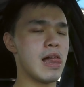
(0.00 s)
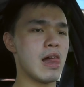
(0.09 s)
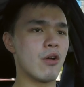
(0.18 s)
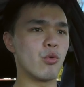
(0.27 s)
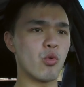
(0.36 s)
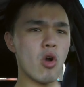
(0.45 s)

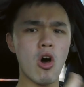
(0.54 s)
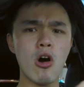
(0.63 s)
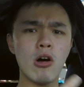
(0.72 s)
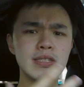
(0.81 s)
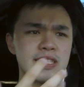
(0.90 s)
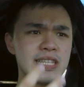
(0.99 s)

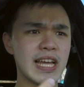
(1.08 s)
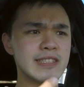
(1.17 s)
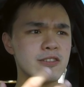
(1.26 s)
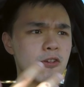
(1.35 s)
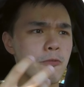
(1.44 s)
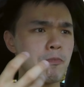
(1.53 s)
raw
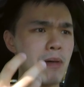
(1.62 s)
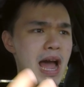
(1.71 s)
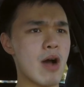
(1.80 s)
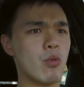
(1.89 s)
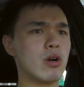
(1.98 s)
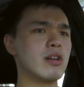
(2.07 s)
sense of
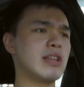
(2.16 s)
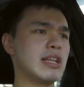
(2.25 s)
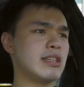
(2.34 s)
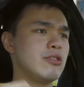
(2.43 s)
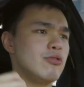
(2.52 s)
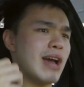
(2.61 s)
power that
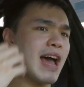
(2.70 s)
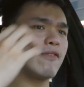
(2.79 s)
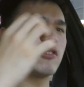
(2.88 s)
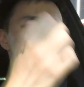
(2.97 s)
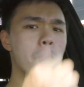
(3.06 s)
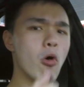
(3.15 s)
you have
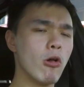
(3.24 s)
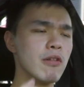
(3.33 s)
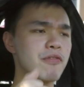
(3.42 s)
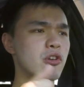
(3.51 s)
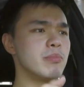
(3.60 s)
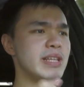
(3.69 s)
to pull
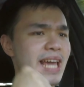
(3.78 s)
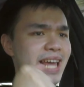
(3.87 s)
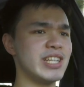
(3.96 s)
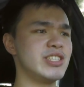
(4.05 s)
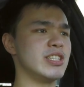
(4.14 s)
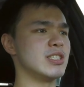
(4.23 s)
from the
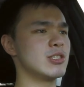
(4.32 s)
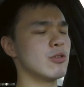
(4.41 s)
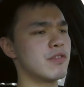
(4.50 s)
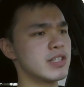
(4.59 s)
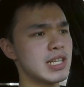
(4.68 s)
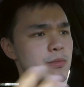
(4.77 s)
engine. So
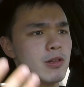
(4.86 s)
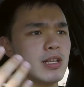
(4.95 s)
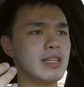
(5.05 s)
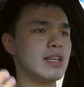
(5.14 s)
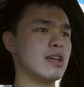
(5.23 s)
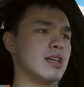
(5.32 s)
for example,
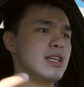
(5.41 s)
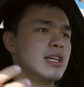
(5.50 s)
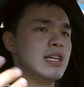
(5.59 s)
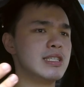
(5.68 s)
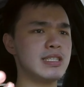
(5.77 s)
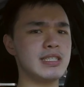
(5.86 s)
in the
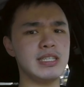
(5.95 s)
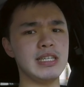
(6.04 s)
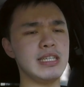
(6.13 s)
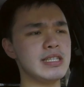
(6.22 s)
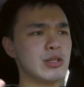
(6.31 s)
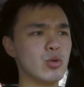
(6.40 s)

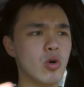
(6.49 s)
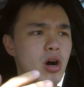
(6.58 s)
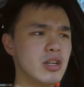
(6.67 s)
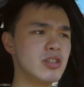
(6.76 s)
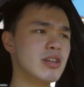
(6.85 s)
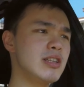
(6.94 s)

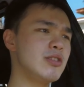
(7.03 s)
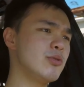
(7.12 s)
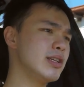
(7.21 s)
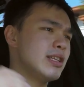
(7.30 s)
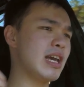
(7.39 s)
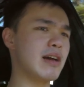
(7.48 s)
C200, you
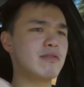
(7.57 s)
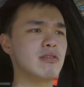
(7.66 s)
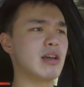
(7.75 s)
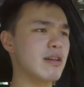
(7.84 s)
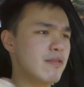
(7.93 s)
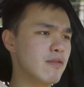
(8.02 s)
really have to
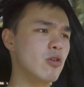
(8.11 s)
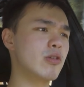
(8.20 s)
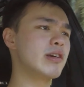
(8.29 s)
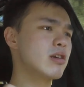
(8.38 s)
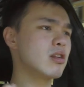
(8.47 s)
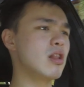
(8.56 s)
like floor
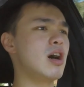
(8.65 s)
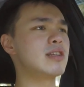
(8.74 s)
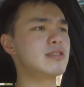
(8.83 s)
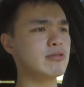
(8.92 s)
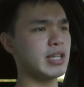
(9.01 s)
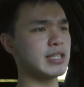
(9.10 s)
it a lot
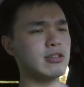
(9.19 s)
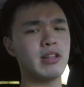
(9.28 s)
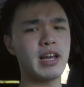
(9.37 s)
to get to like